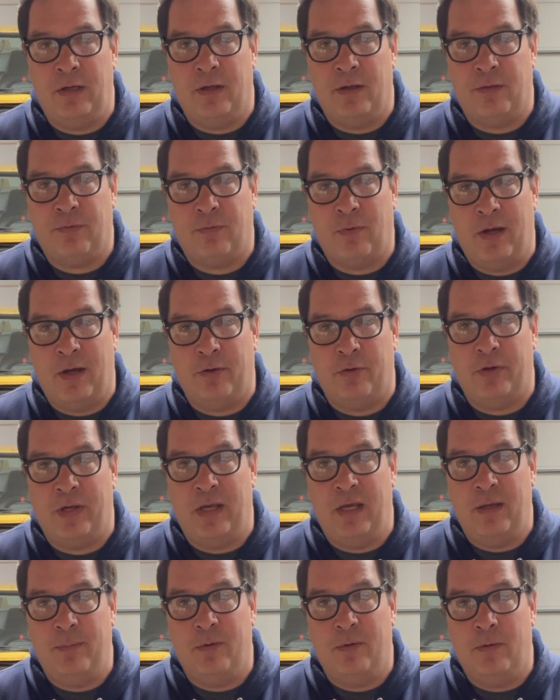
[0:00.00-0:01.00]
throttle
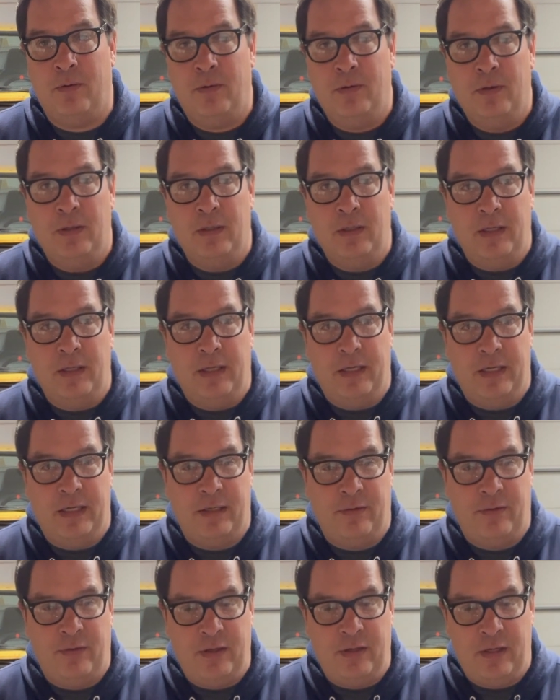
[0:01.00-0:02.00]
cable
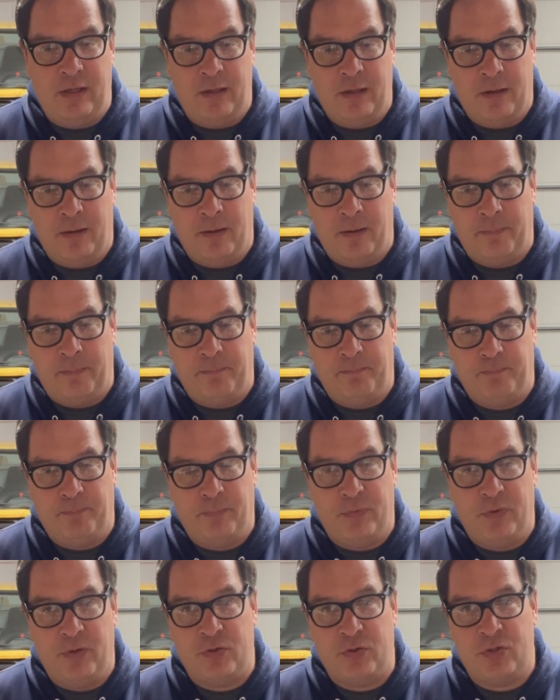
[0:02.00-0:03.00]
and
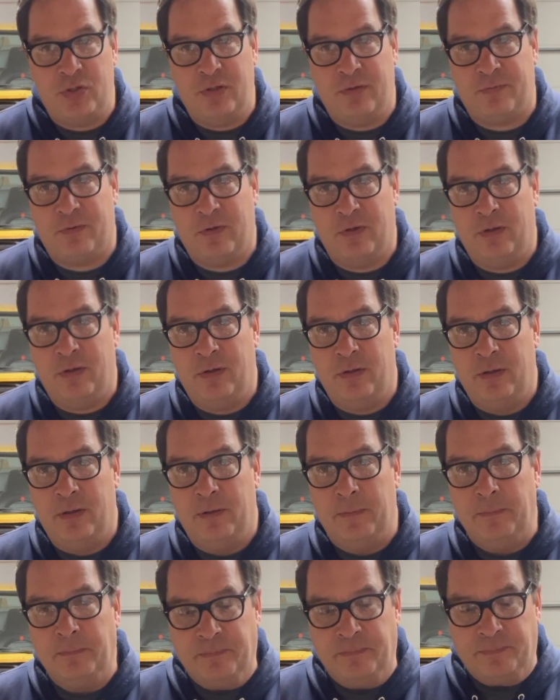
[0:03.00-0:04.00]
the shifter.
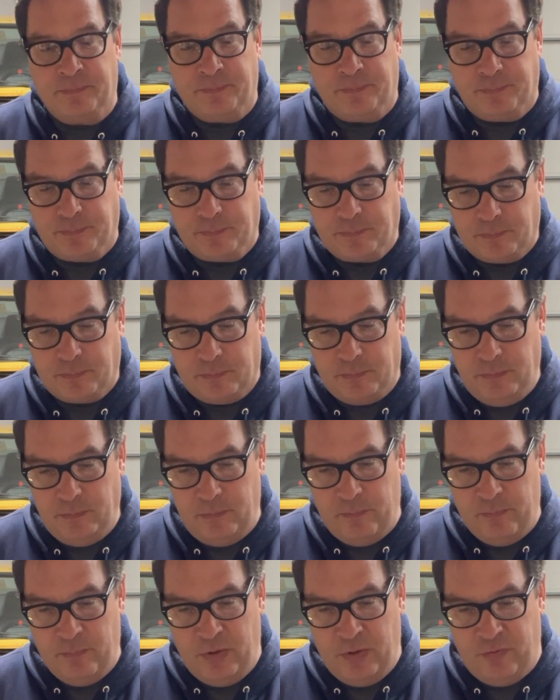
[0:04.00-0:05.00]

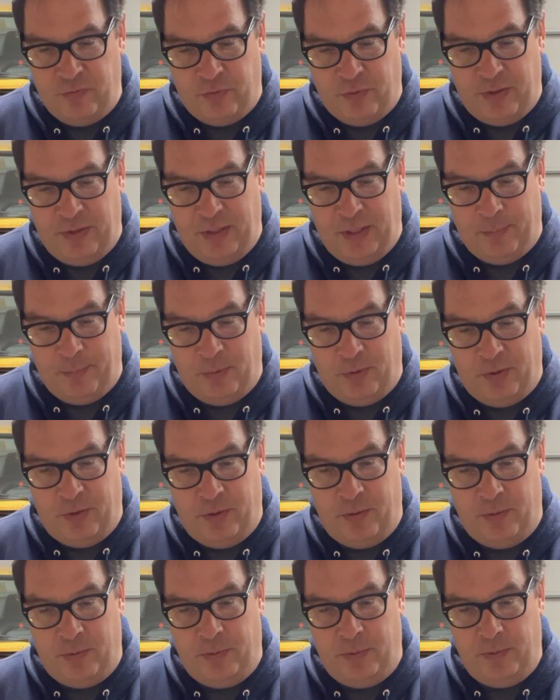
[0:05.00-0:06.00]
So I think I'm
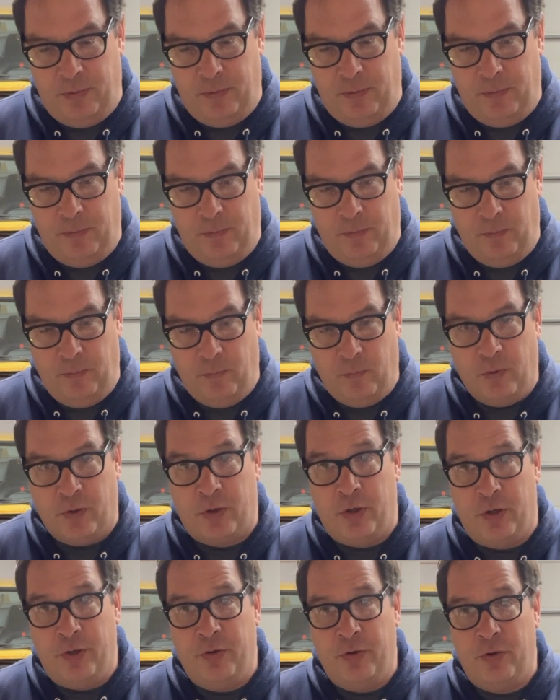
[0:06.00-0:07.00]
gonna
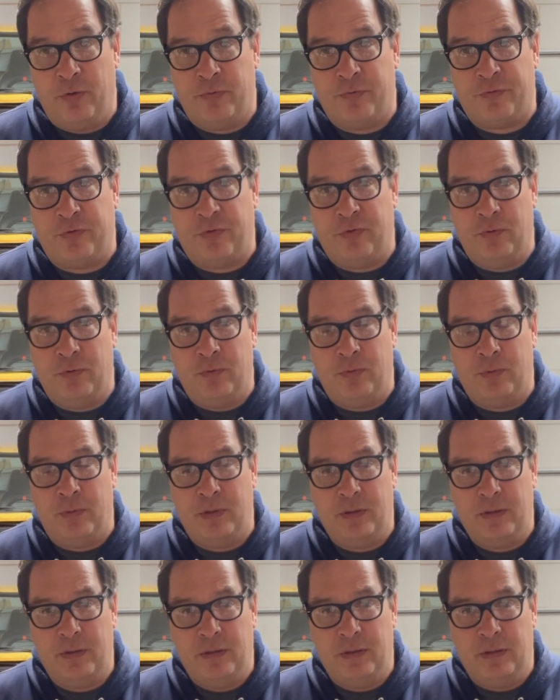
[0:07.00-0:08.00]
work on those 2
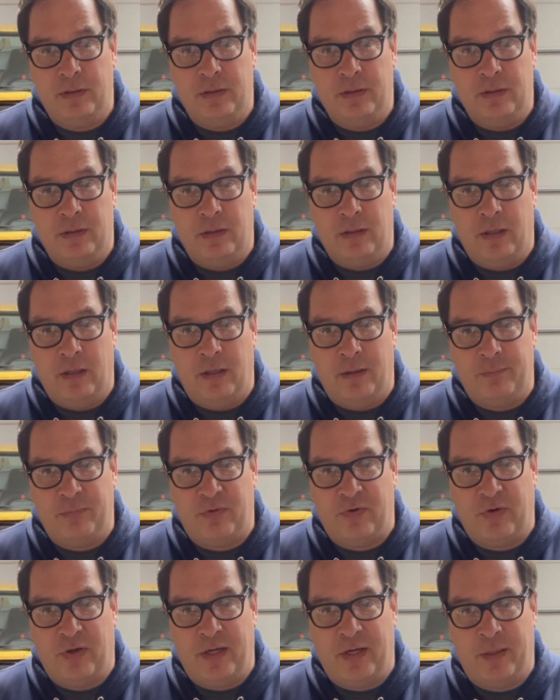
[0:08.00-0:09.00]

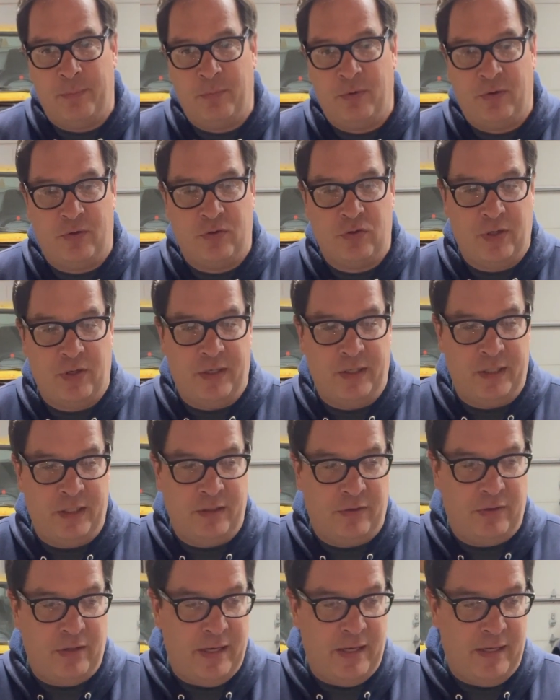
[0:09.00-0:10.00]
tonight. I'm gonna try to
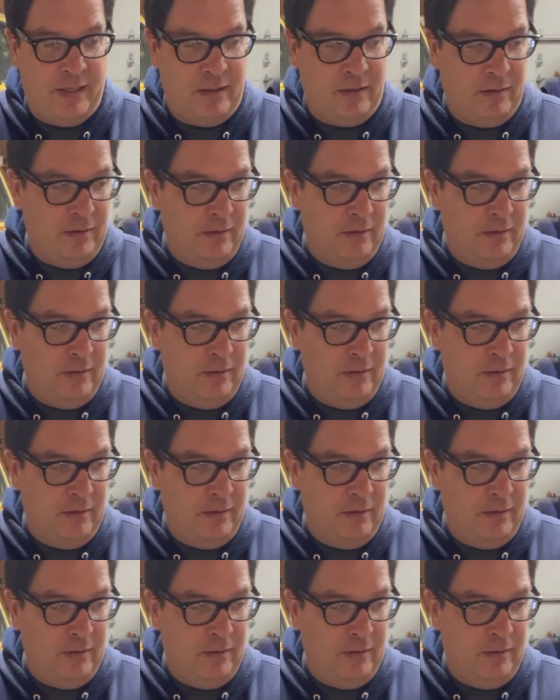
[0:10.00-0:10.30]
get that